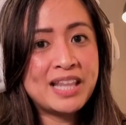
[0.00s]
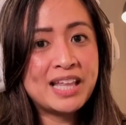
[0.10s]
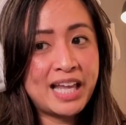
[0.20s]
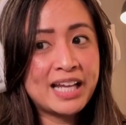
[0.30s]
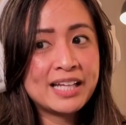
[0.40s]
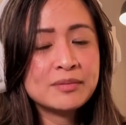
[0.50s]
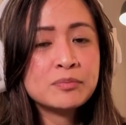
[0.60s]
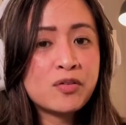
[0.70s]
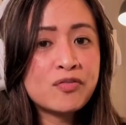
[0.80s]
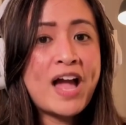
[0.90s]
then like
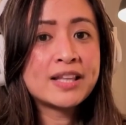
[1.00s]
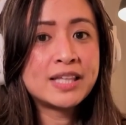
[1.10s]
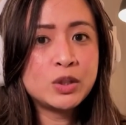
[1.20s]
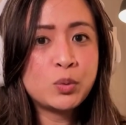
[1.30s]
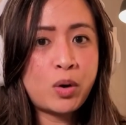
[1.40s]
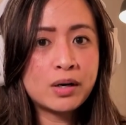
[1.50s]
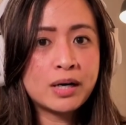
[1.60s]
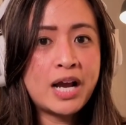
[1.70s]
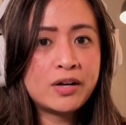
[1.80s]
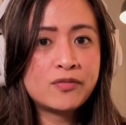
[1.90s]
the fact that you are
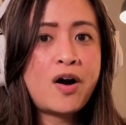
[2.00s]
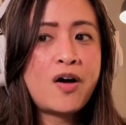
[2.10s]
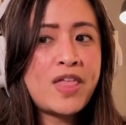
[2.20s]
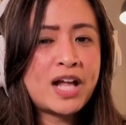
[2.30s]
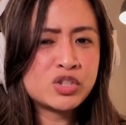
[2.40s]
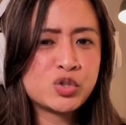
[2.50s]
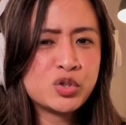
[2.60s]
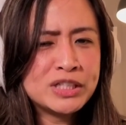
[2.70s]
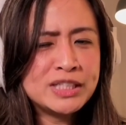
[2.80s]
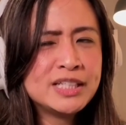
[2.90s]
kind of on that
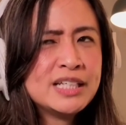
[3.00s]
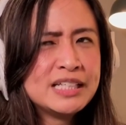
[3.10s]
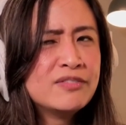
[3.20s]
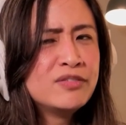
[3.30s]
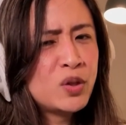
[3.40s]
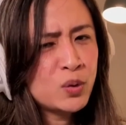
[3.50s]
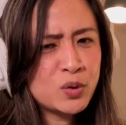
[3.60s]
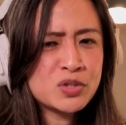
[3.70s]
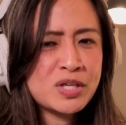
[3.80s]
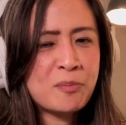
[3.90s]
journey, even though
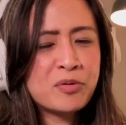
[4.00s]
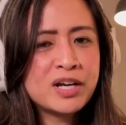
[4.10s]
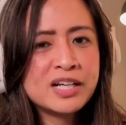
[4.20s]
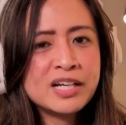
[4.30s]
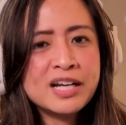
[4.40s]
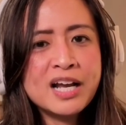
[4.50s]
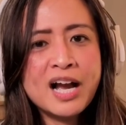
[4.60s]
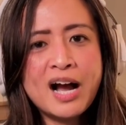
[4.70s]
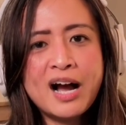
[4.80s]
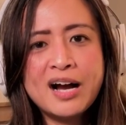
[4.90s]
you're separate.
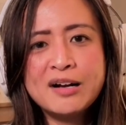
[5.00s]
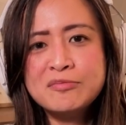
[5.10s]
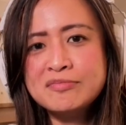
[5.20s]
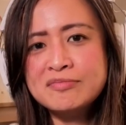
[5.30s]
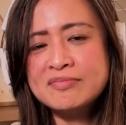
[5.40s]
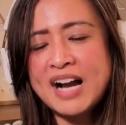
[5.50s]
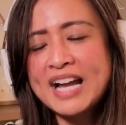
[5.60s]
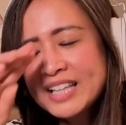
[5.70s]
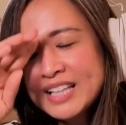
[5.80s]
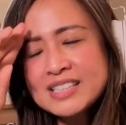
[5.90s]
I
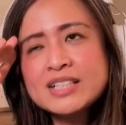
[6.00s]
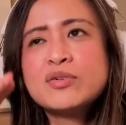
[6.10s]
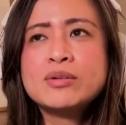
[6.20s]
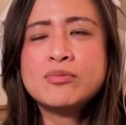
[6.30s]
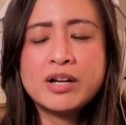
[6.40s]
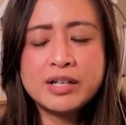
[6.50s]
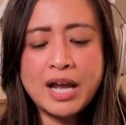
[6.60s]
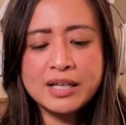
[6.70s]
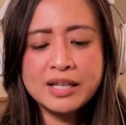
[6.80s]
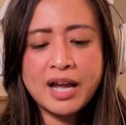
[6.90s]
think that's a great one.
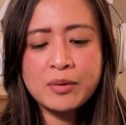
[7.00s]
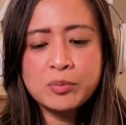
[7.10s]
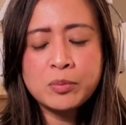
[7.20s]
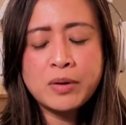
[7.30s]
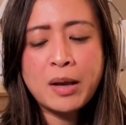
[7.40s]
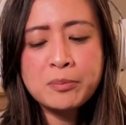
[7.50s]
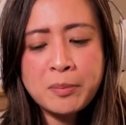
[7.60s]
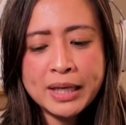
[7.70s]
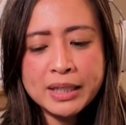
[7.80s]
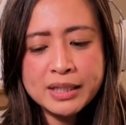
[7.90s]
I
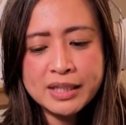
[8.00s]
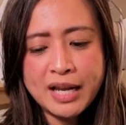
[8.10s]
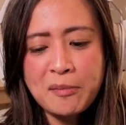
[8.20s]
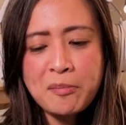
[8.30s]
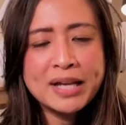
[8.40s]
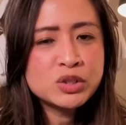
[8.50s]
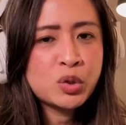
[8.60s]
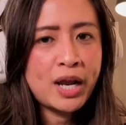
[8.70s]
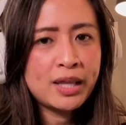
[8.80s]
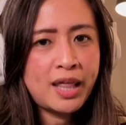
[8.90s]
might
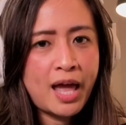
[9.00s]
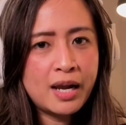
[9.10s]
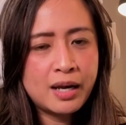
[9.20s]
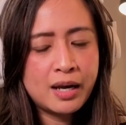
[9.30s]
try that